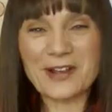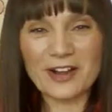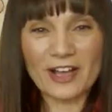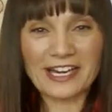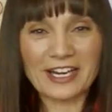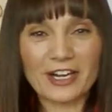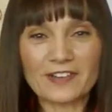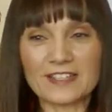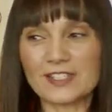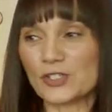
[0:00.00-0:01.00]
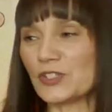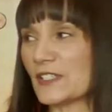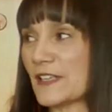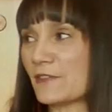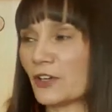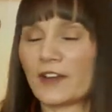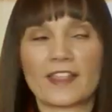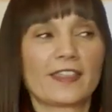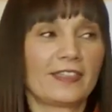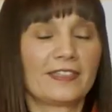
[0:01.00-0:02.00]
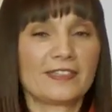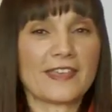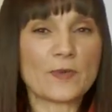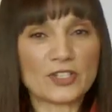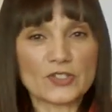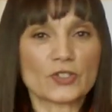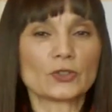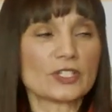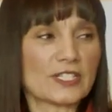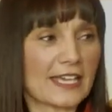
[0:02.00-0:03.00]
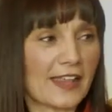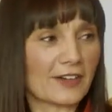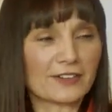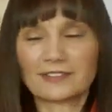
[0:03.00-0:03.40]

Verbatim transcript: went on air, these two discovered that they went to school together,